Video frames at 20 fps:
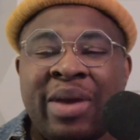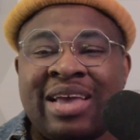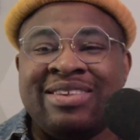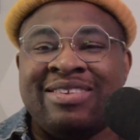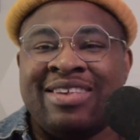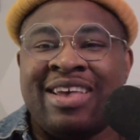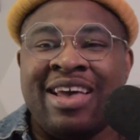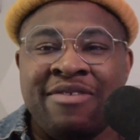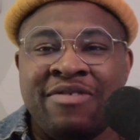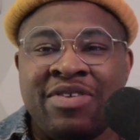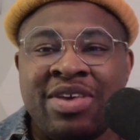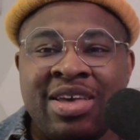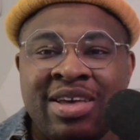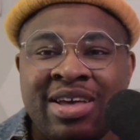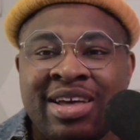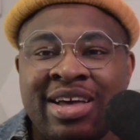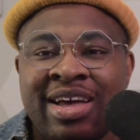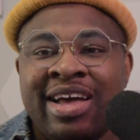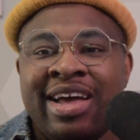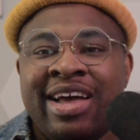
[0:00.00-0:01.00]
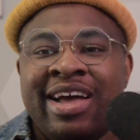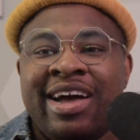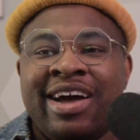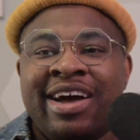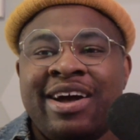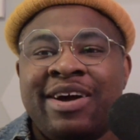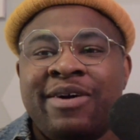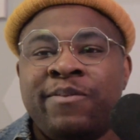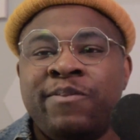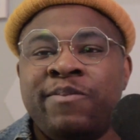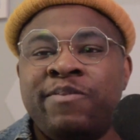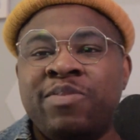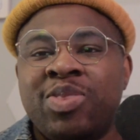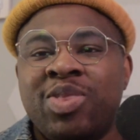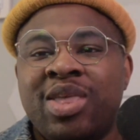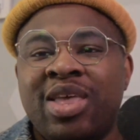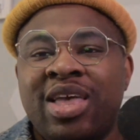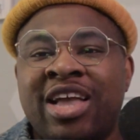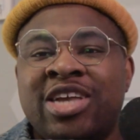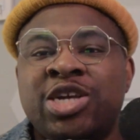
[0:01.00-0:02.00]
heavy,
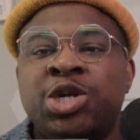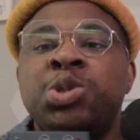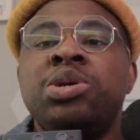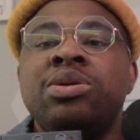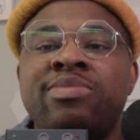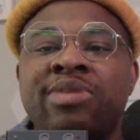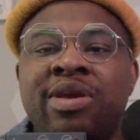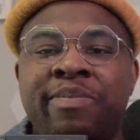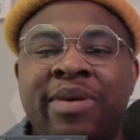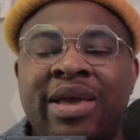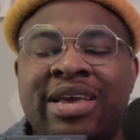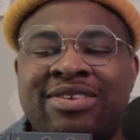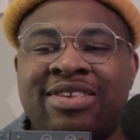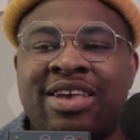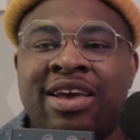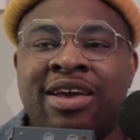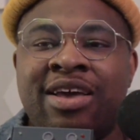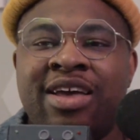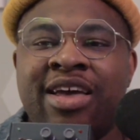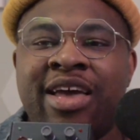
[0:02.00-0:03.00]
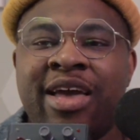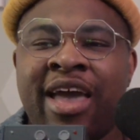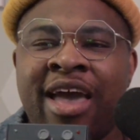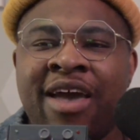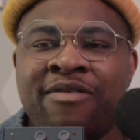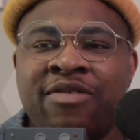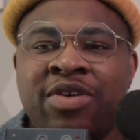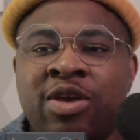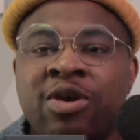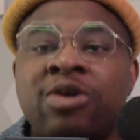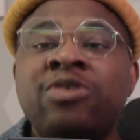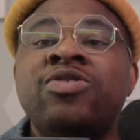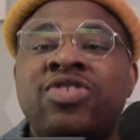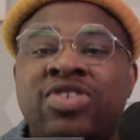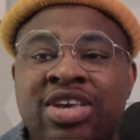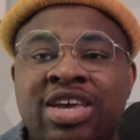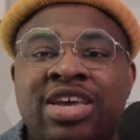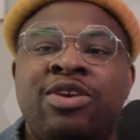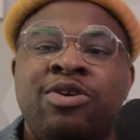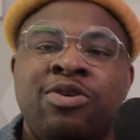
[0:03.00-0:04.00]
extremely bass heavy. You'll
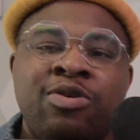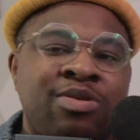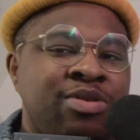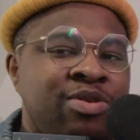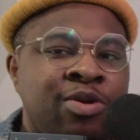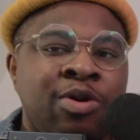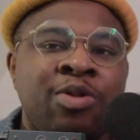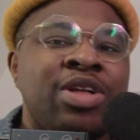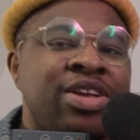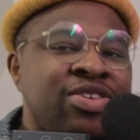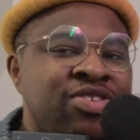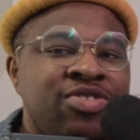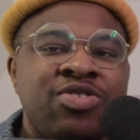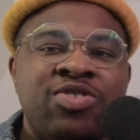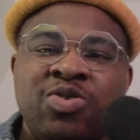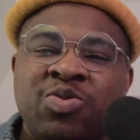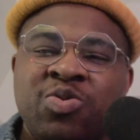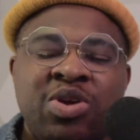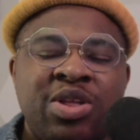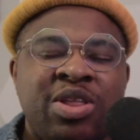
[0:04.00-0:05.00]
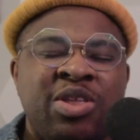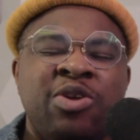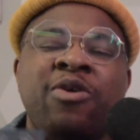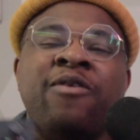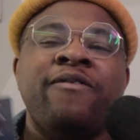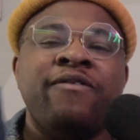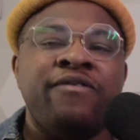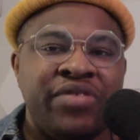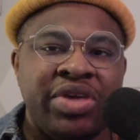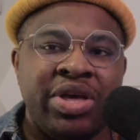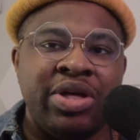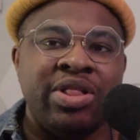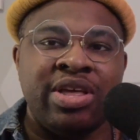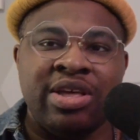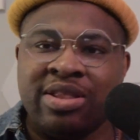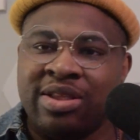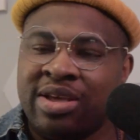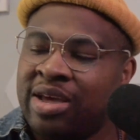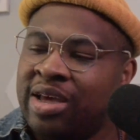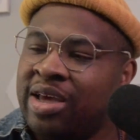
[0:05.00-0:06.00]
see, you'll listen to it and you'll feel it,
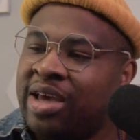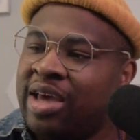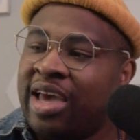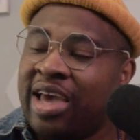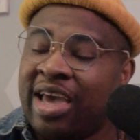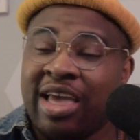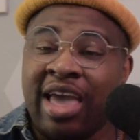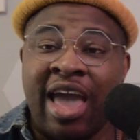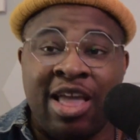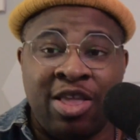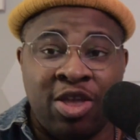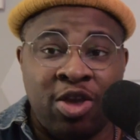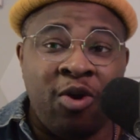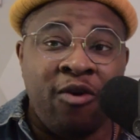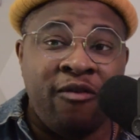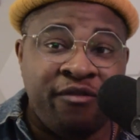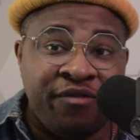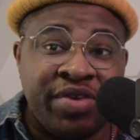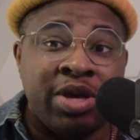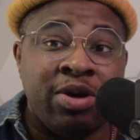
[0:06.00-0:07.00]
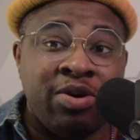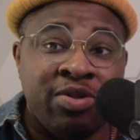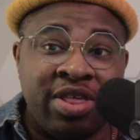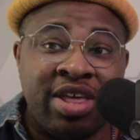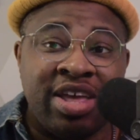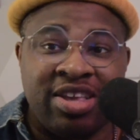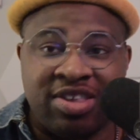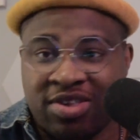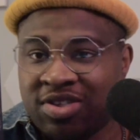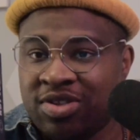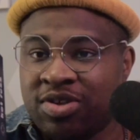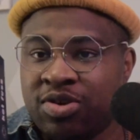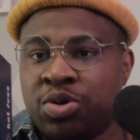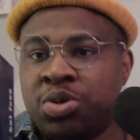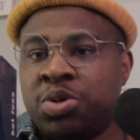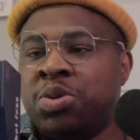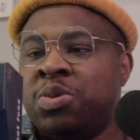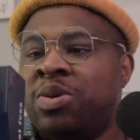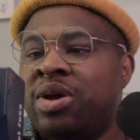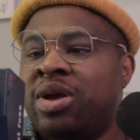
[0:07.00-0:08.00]
and you'll feel this
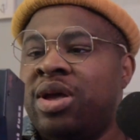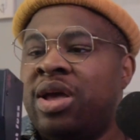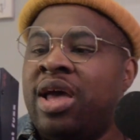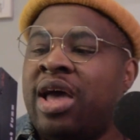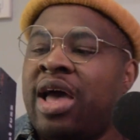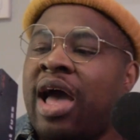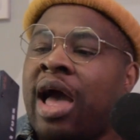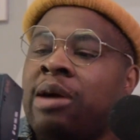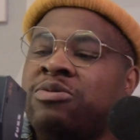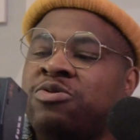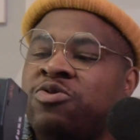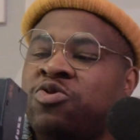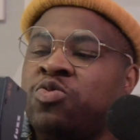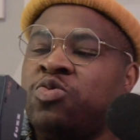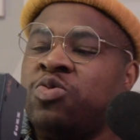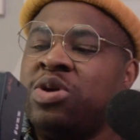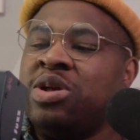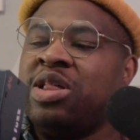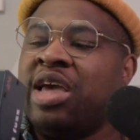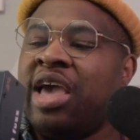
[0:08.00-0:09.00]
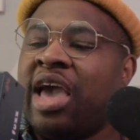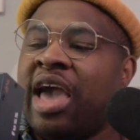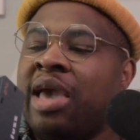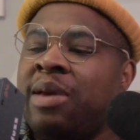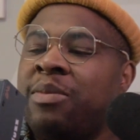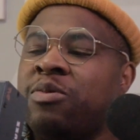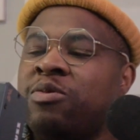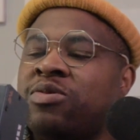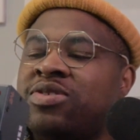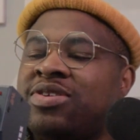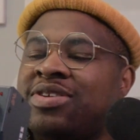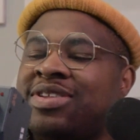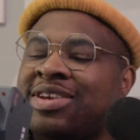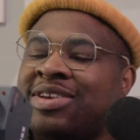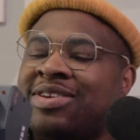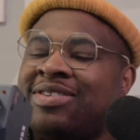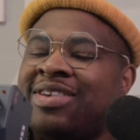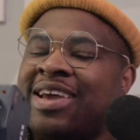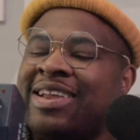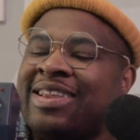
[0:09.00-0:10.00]
too. I was really able to
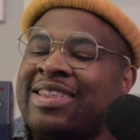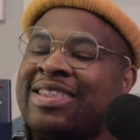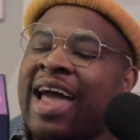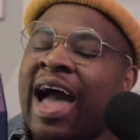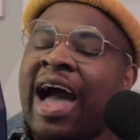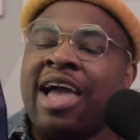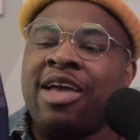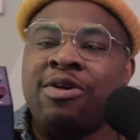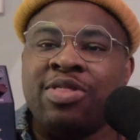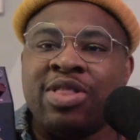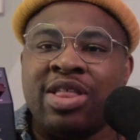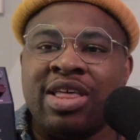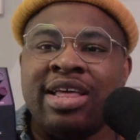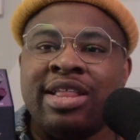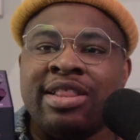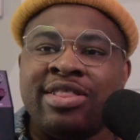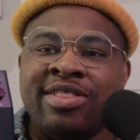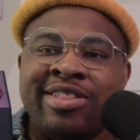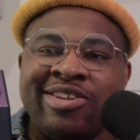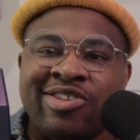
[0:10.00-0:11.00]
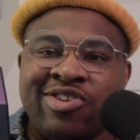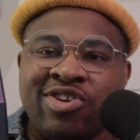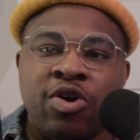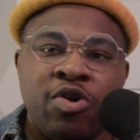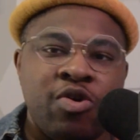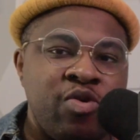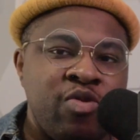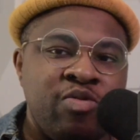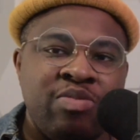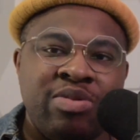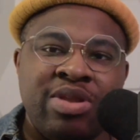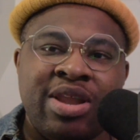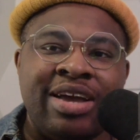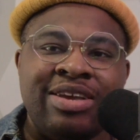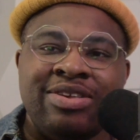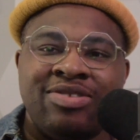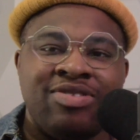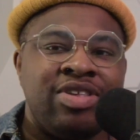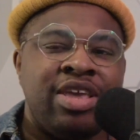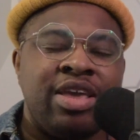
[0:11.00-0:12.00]
just like dial in the tone
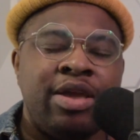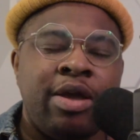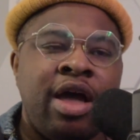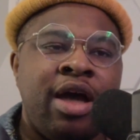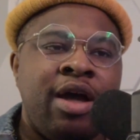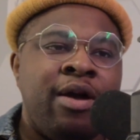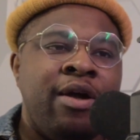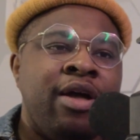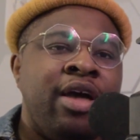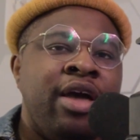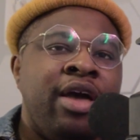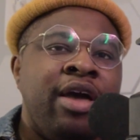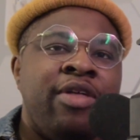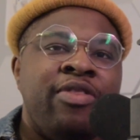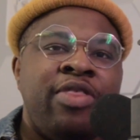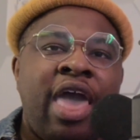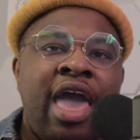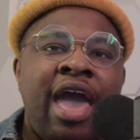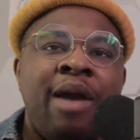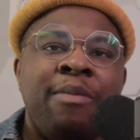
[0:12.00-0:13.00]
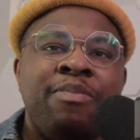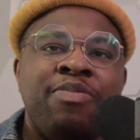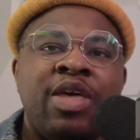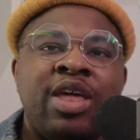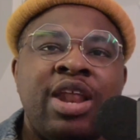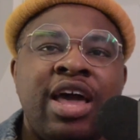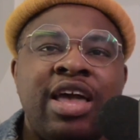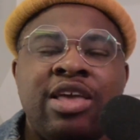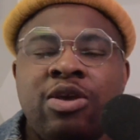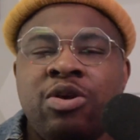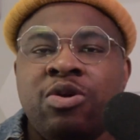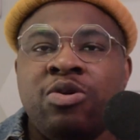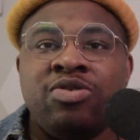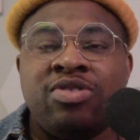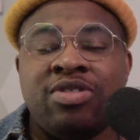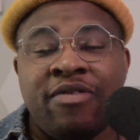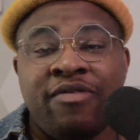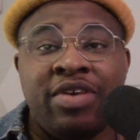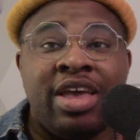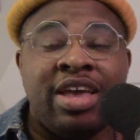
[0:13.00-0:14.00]
nicely. The amp that I use,
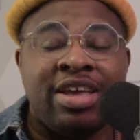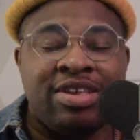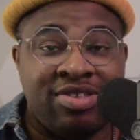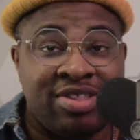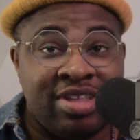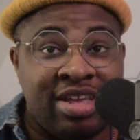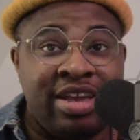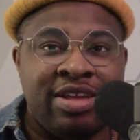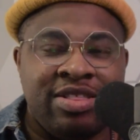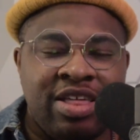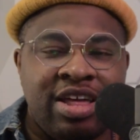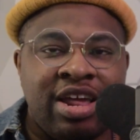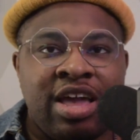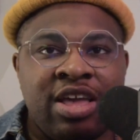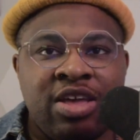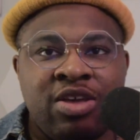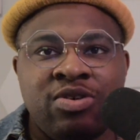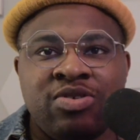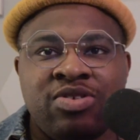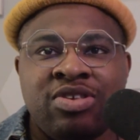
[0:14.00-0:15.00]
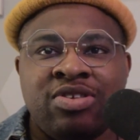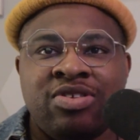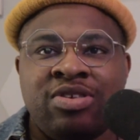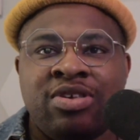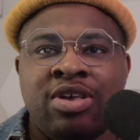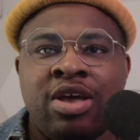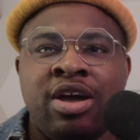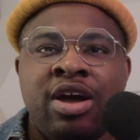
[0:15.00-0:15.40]
the VST that I use, is